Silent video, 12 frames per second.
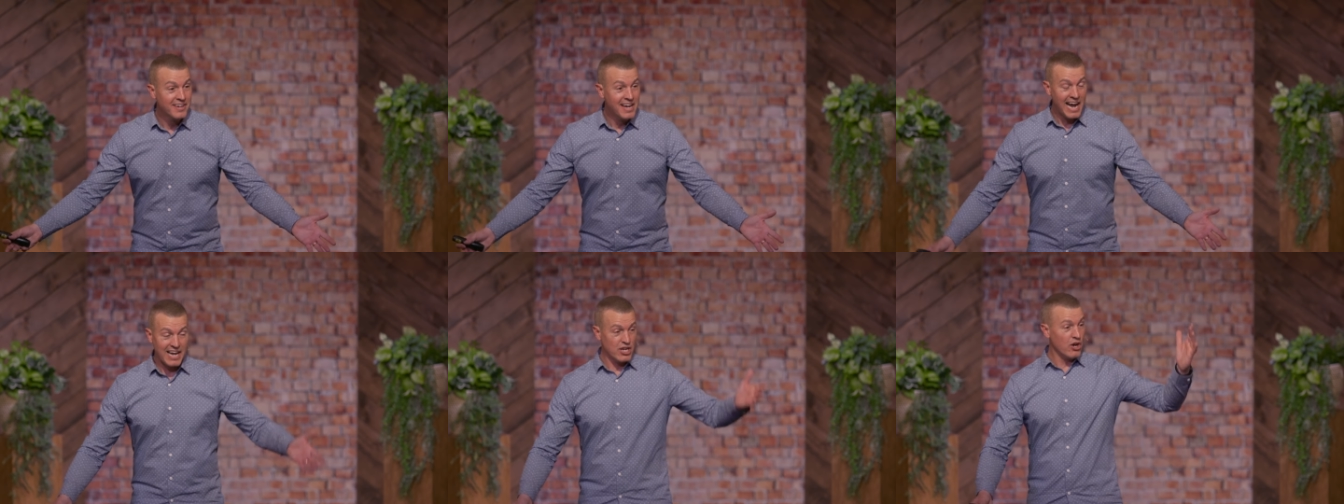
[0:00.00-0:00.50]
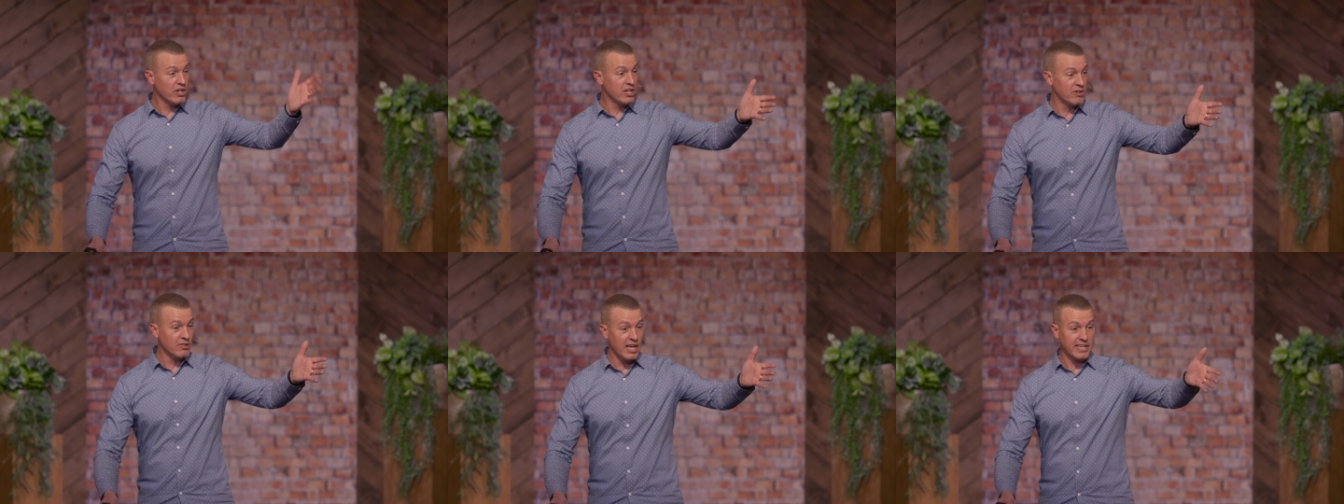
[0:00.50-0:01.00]
I know you
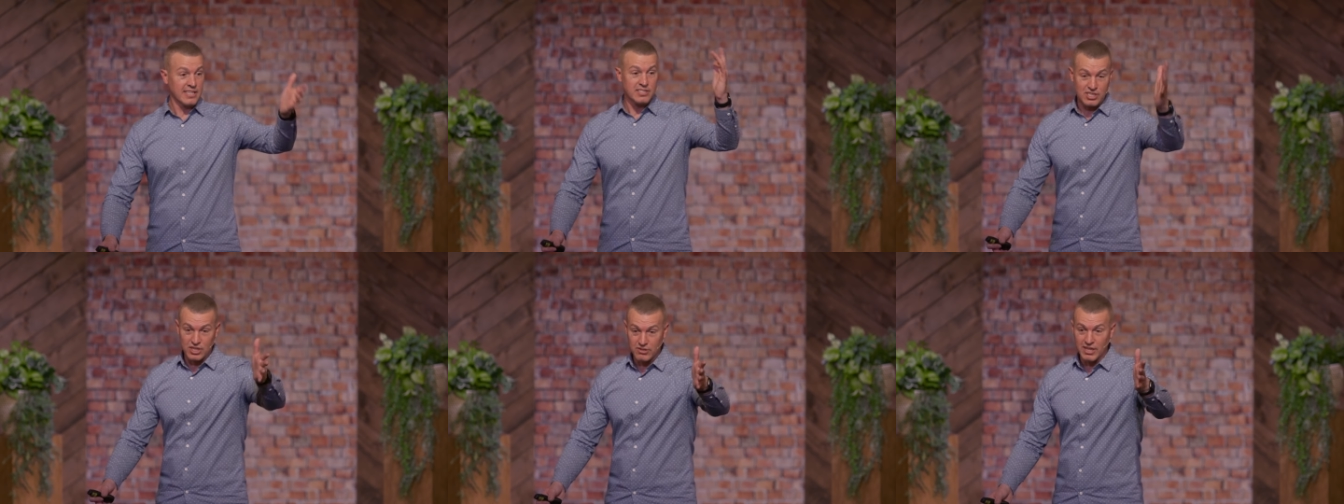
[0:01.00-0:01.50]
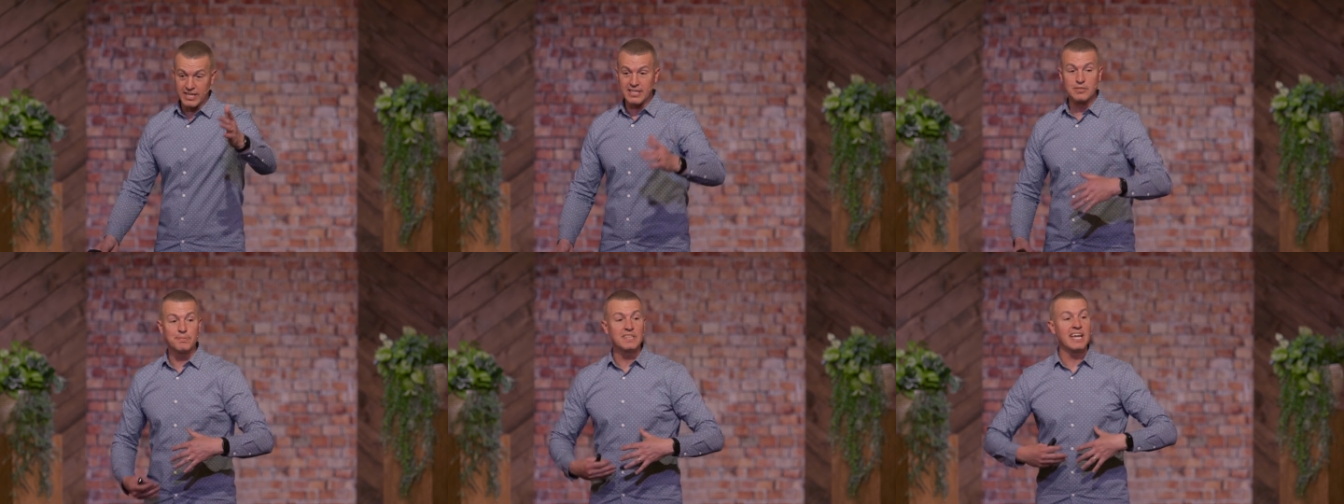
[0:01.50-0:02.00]
don't like this, you don't like
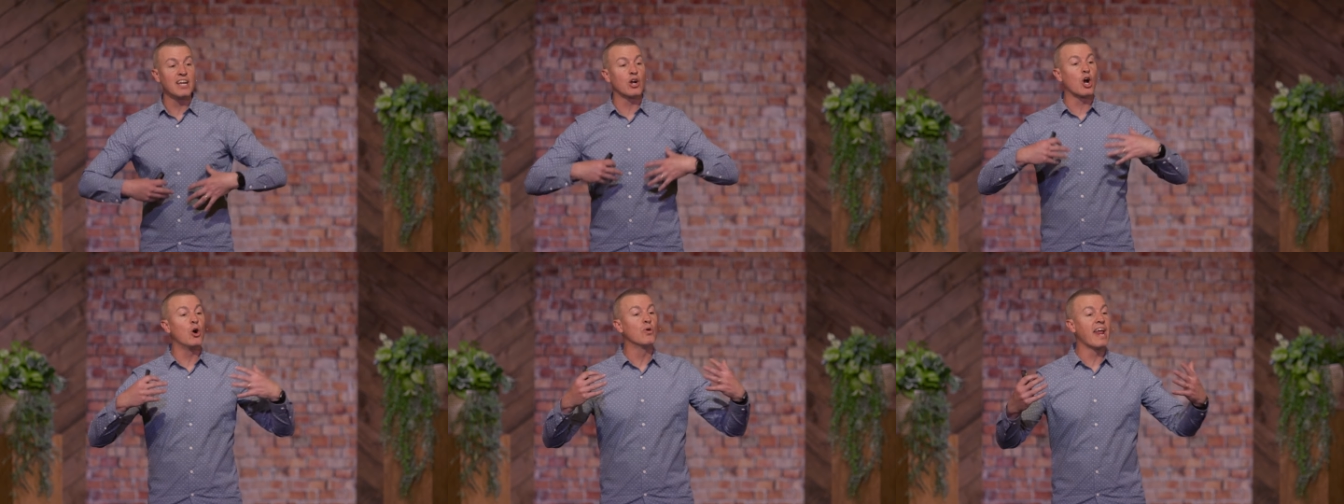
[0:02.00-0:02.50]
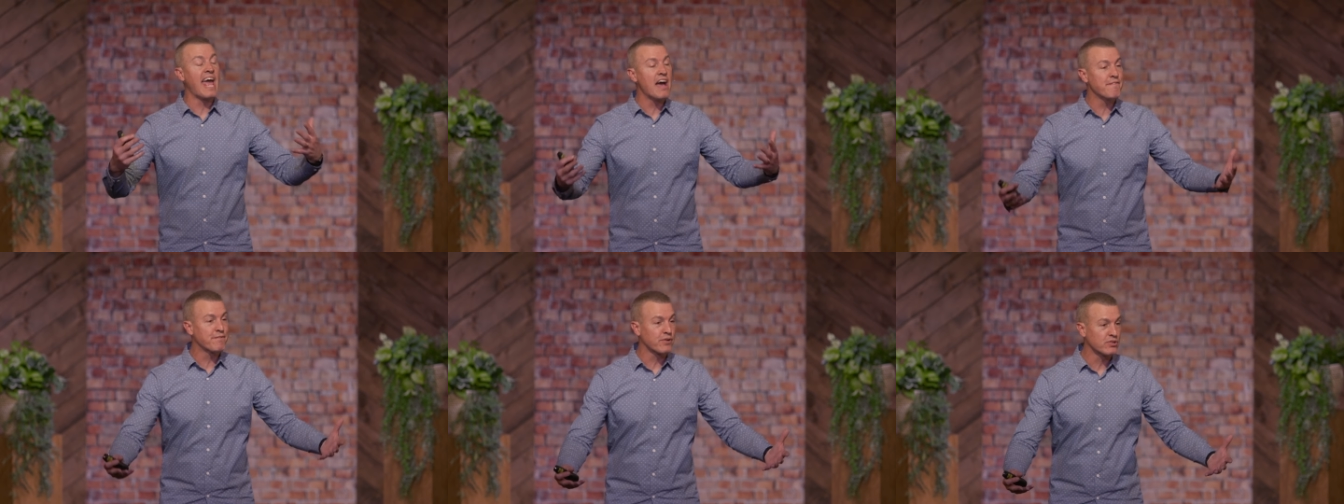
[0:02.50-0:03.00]
this, but then in our own
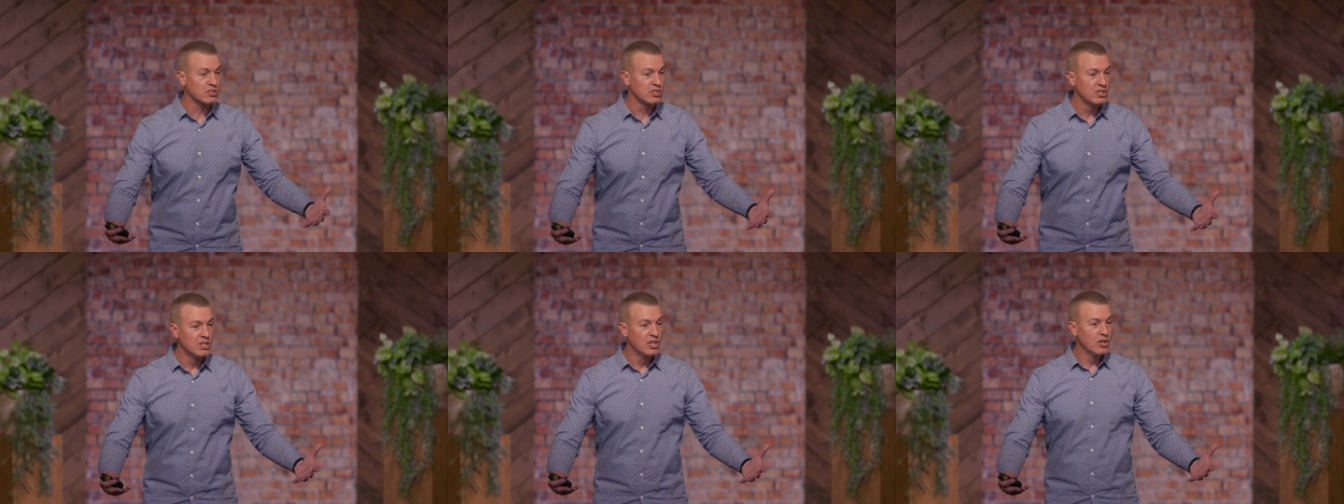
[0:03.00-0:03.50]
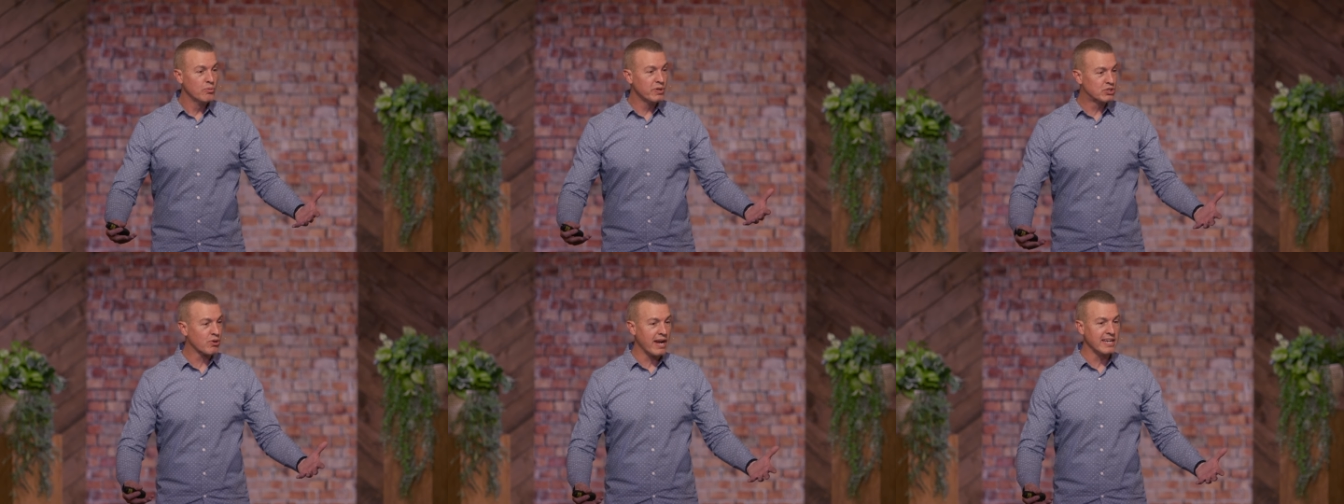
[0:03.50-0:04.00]
effort, we
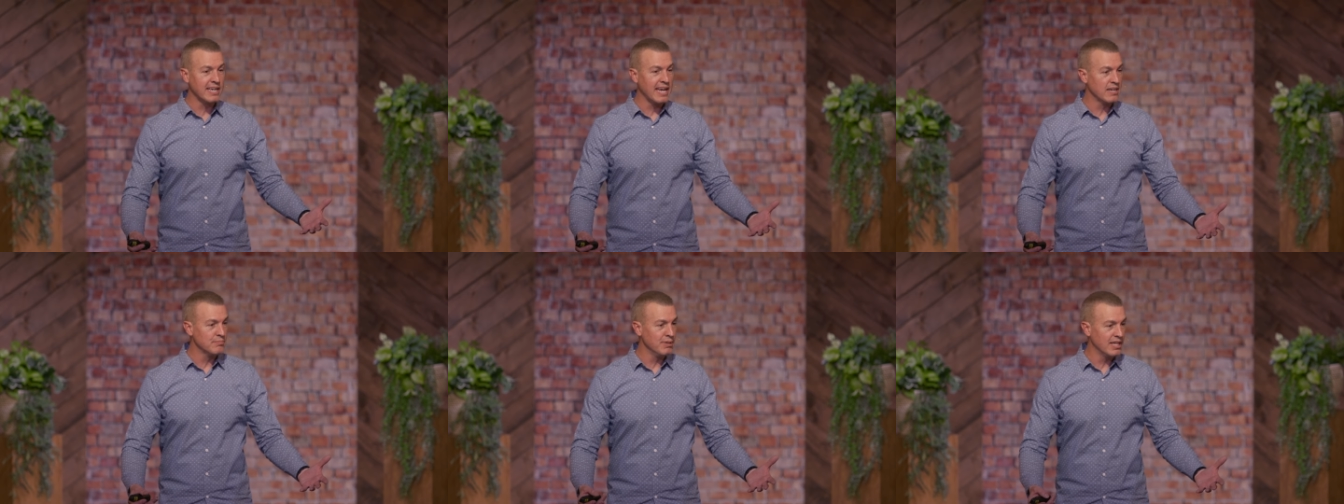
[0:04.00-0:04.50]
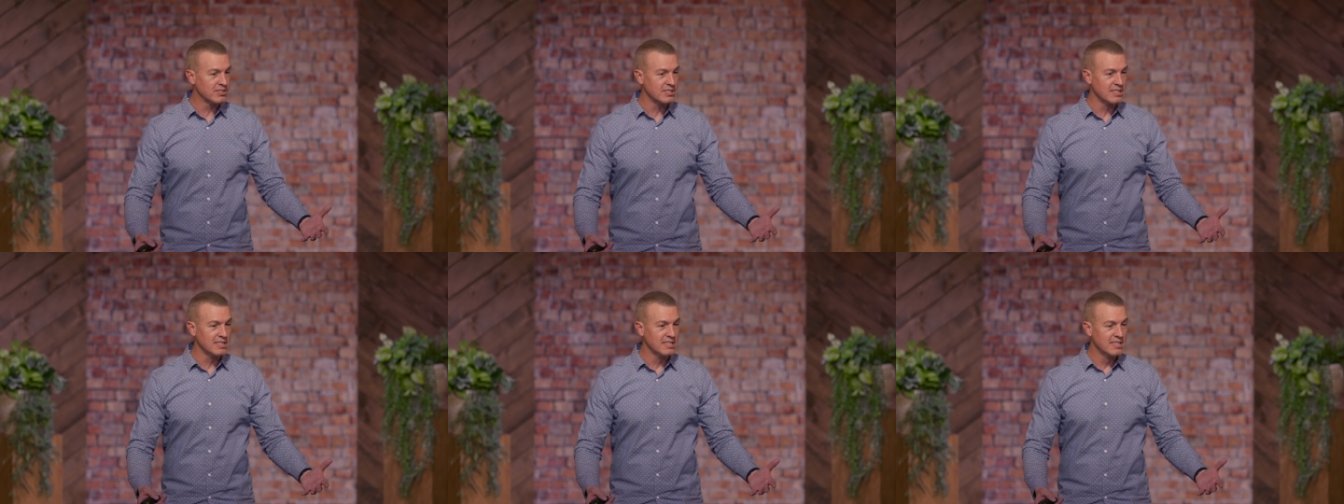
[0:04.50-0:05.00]
try and gain a blessing.